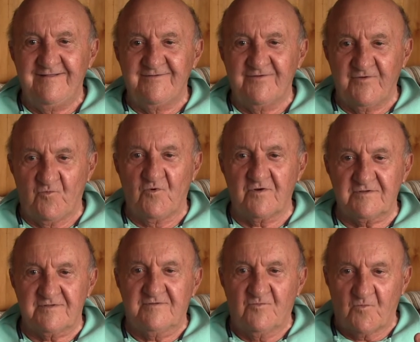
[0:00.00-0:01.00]
during war,
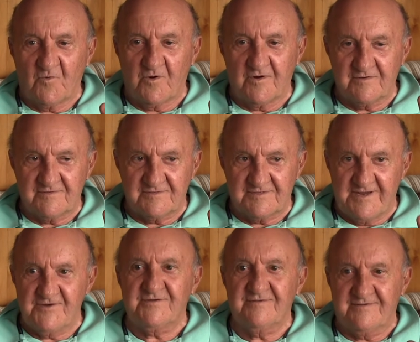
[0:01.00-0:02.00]
war
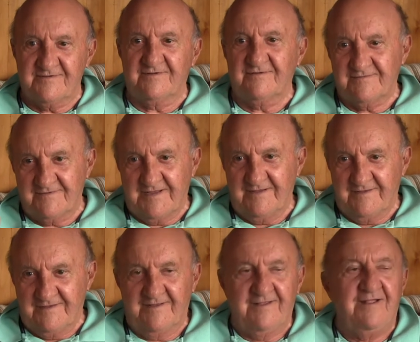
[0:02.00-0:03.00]
station seals.
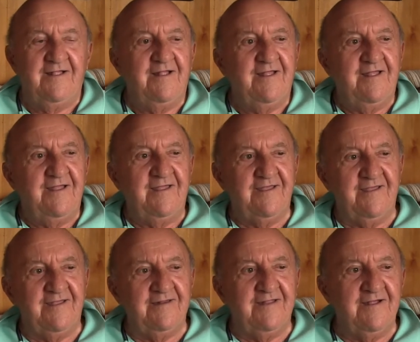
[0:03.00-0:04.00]

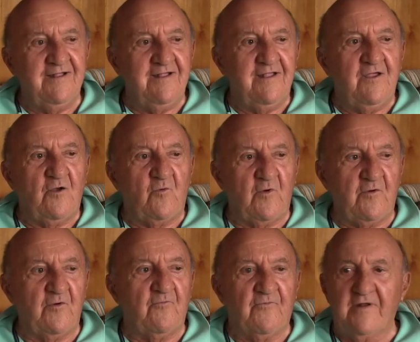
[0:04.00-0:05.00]
And we
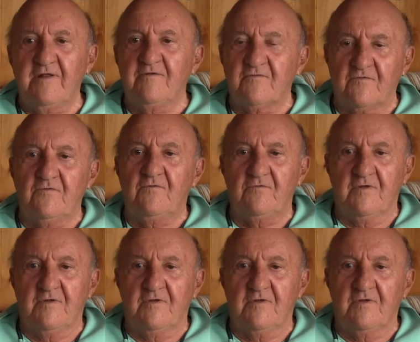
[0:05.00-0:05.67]
were running through